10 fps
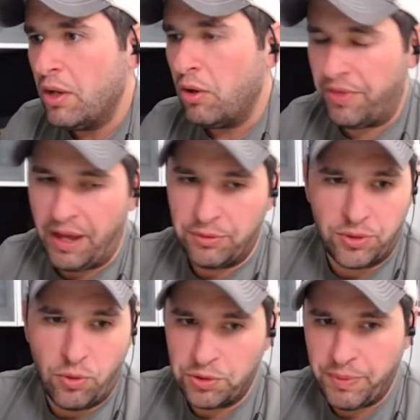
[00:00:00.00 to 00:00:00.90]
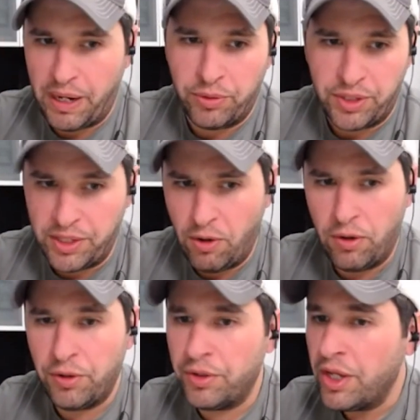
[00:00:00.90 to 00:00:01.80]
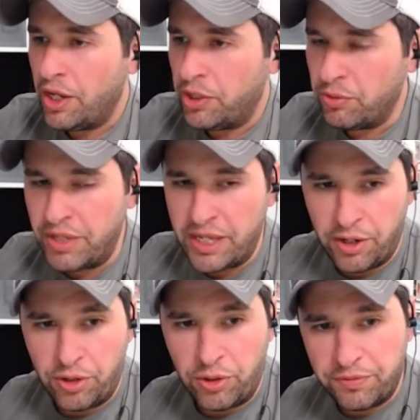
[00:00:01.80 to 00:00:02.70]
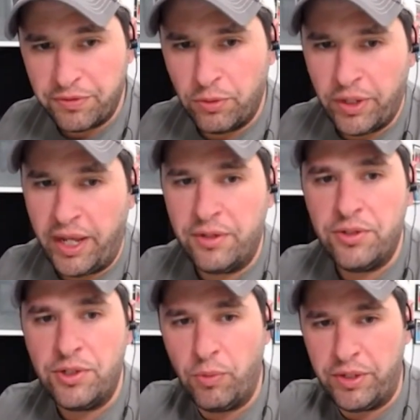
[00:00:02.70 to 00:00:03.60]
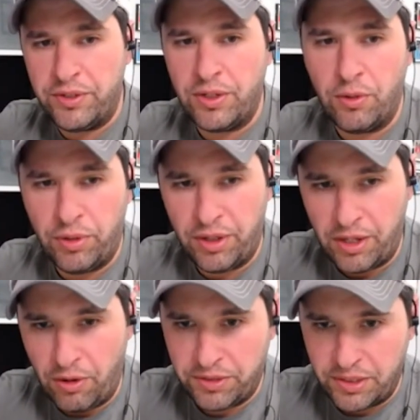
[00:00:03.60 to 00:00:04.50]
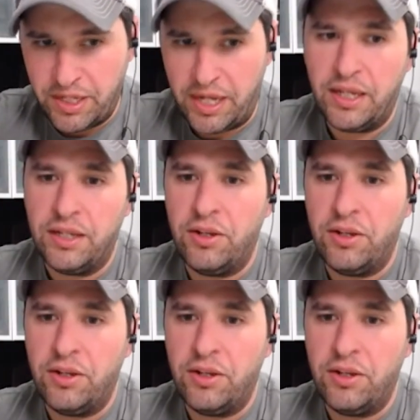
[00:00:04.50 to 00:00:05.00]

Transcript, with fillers: 1,000 horsepower in the yard, you needed a new fluid end, you went to go to the yard to take it.